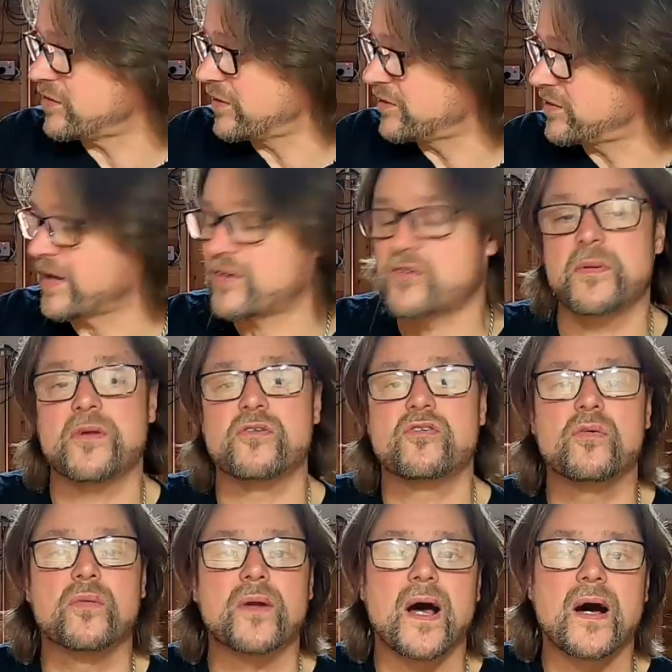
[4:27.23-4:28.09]
it takes about
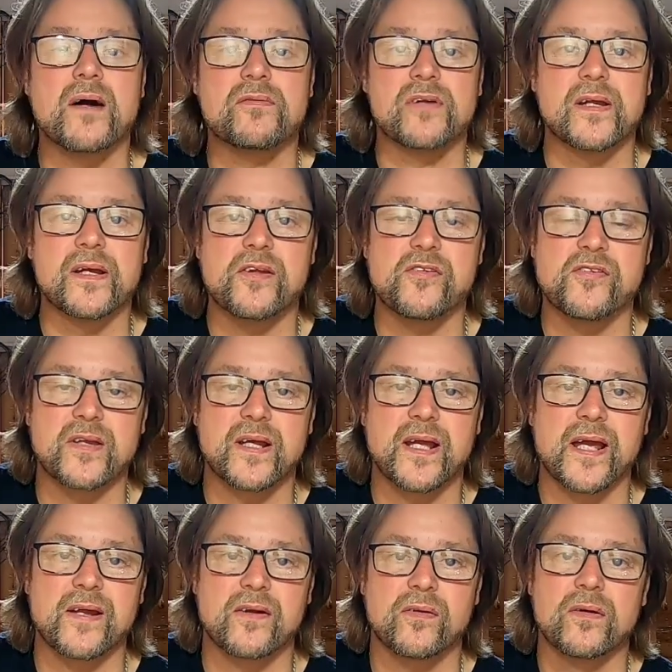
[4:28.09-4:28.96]
2.5 litres in
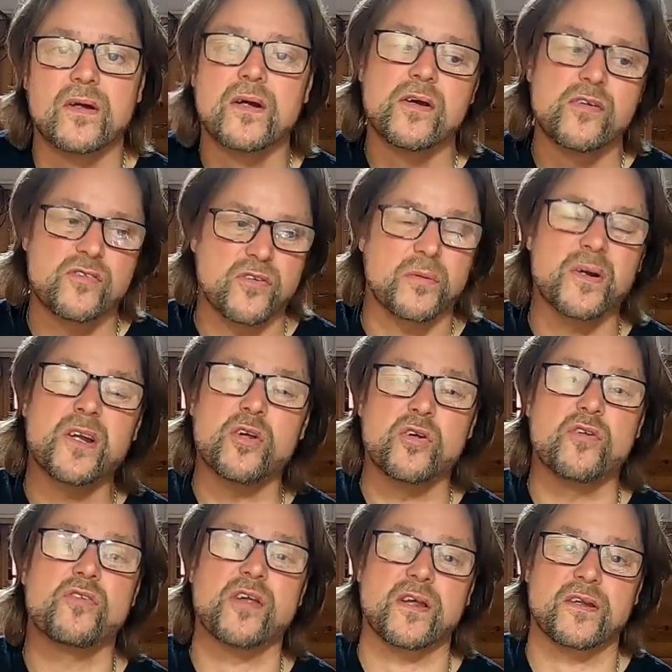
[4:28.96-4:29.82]
the kettle, so I'm
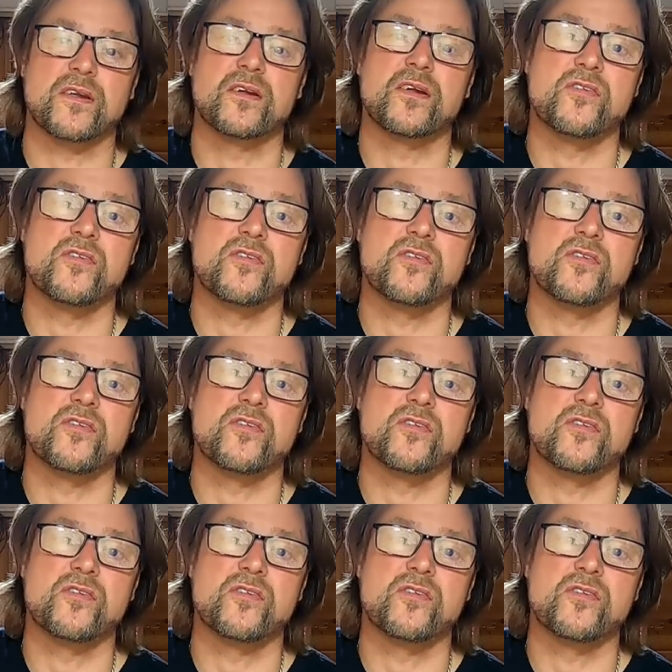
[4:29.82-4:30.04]
going to use that to